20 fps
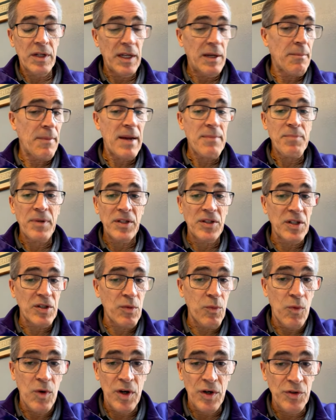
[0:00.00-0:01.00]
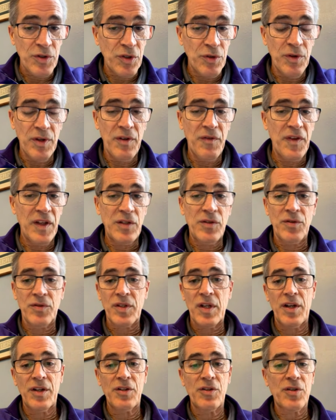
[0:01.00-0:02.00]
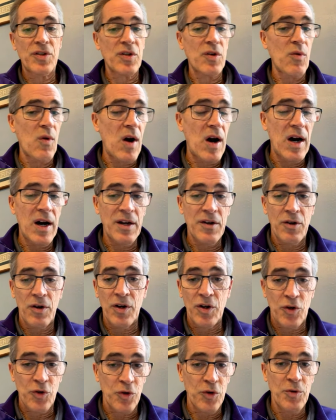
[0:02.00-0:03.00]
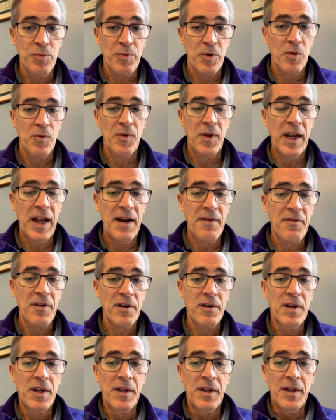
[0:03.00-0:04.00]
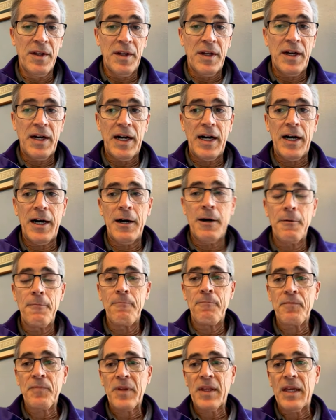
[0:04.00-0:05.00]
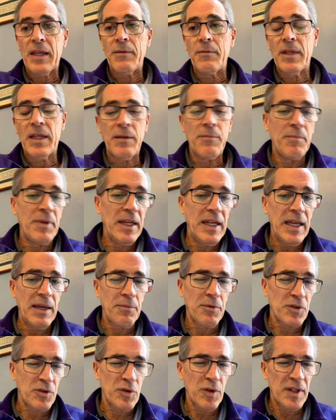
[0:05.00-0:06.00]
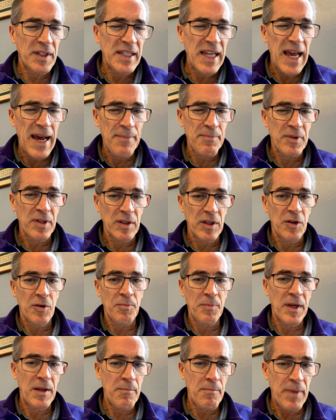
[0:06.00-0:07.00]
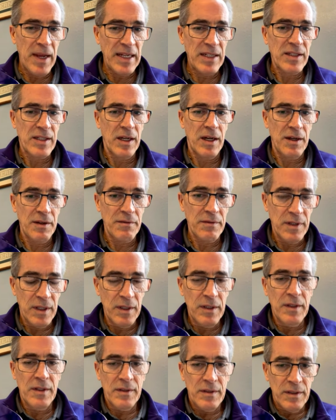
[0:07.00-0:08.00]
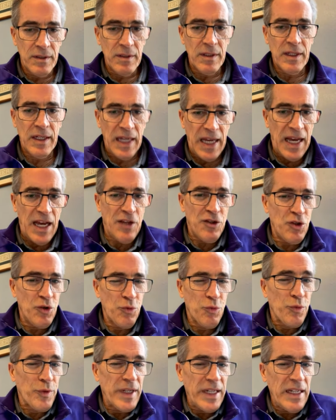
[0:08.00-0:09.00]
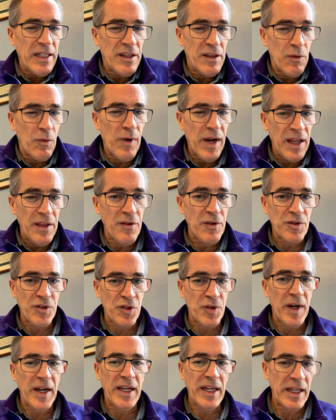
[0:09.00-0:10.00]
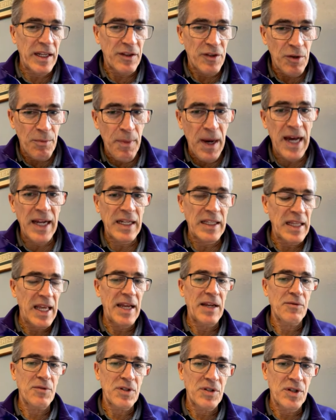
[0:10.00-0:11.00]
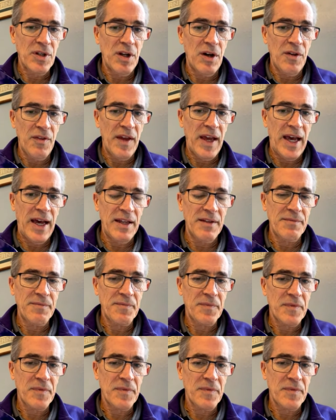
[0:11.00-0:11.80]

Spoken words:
And it might be just one or two individuals on your squad or a group or whatever. And being able to adapt a little bit based on how you read the way they're training and their body language and all that.